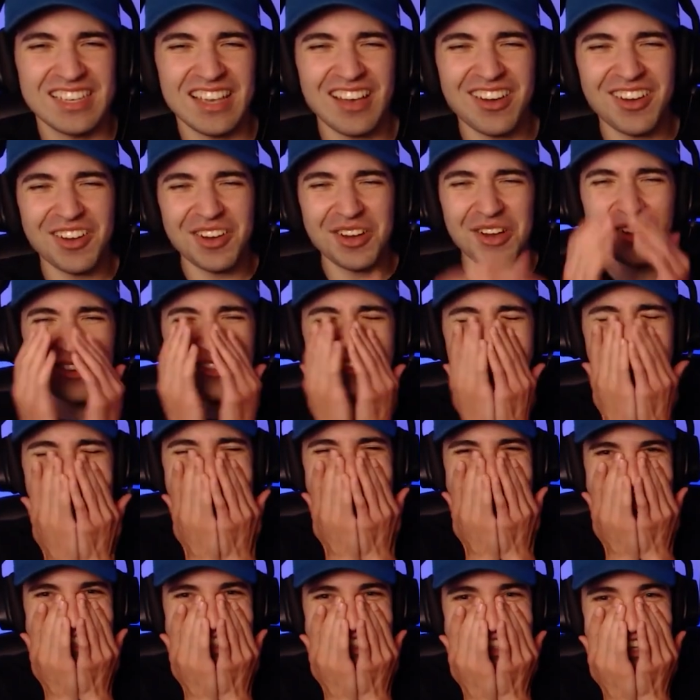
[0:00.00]
Oh
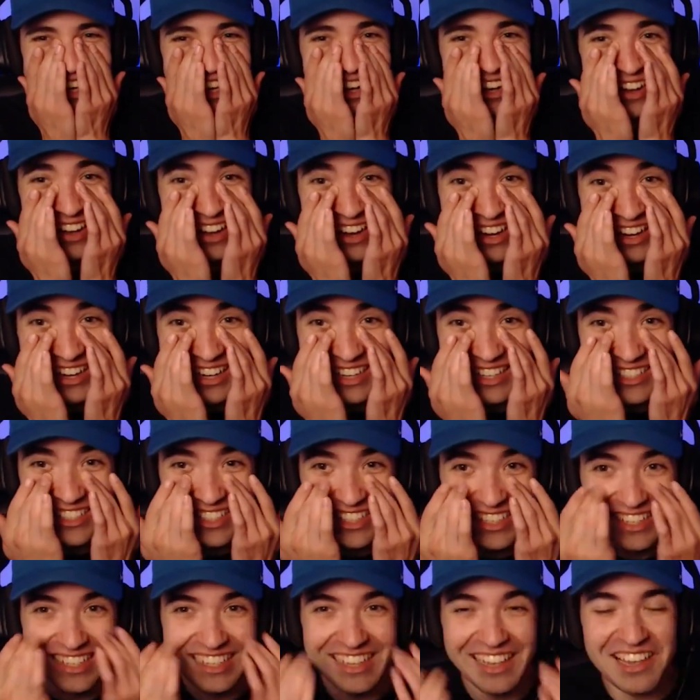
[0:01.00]
my god, he's
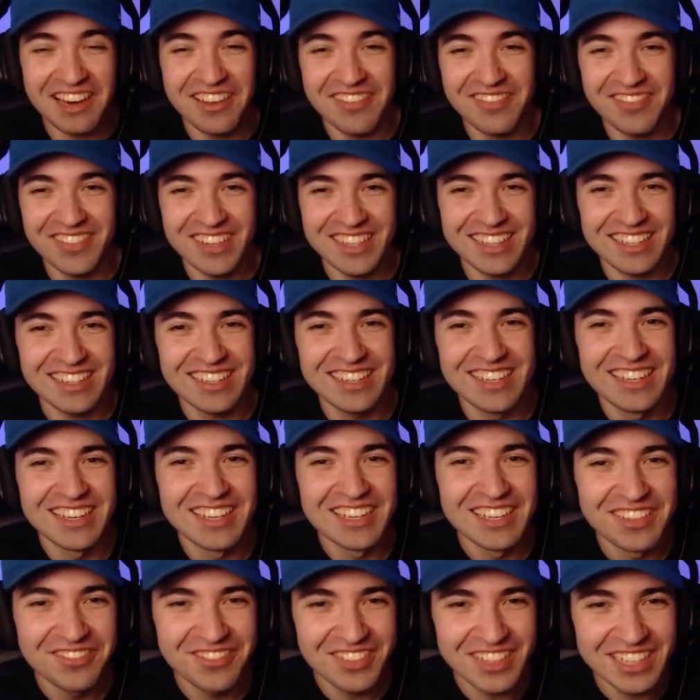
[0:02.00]
getting ate up by the
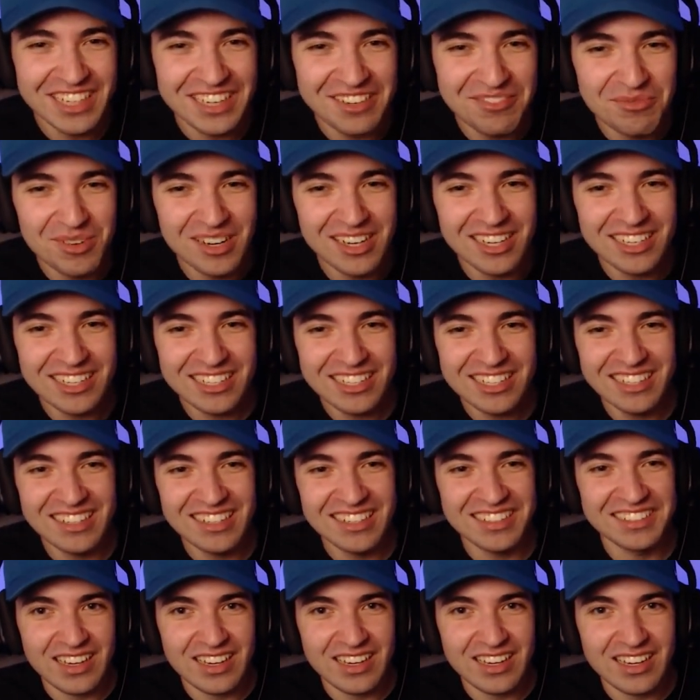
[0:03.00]
freaking walker.